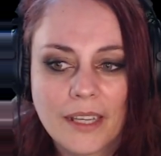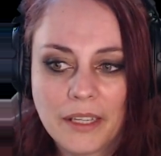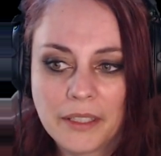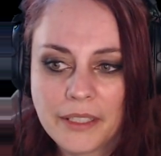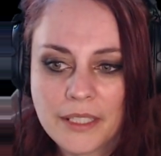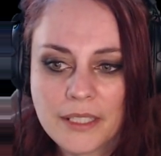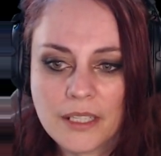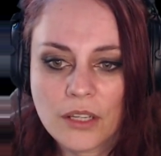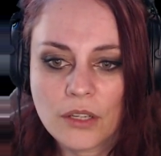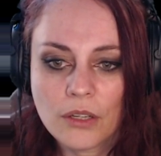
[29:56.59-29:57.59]
And
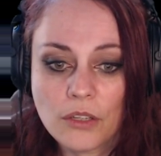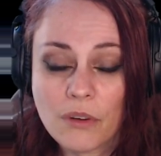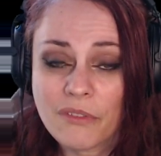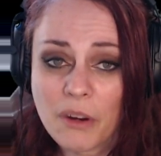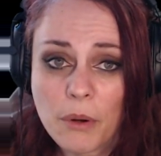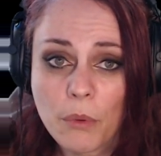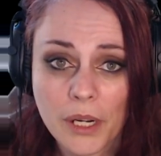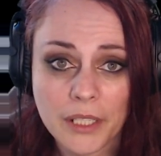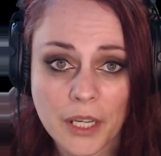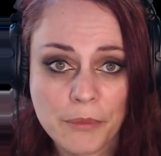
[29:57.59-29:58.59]
uh, you're very
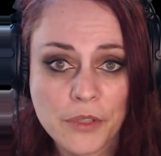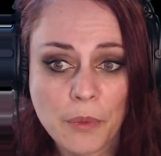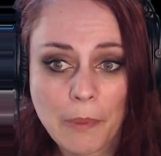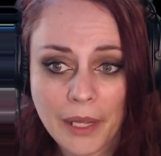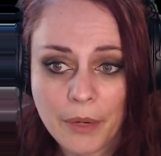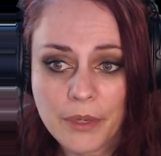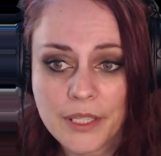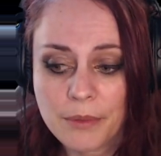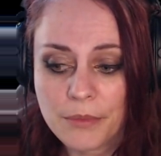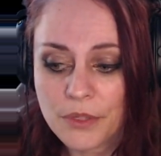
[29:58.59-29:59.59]
welcome to play with
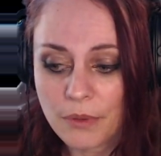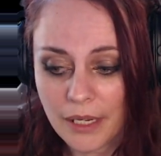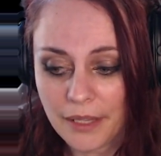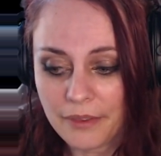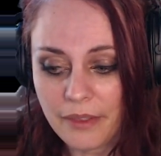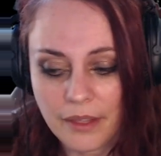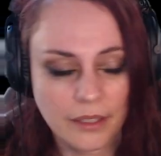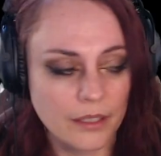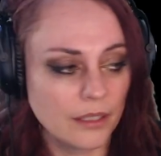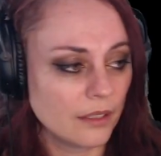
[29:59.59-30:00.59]
him as well, I
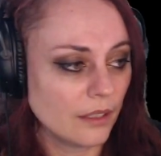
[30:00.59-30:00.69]
think.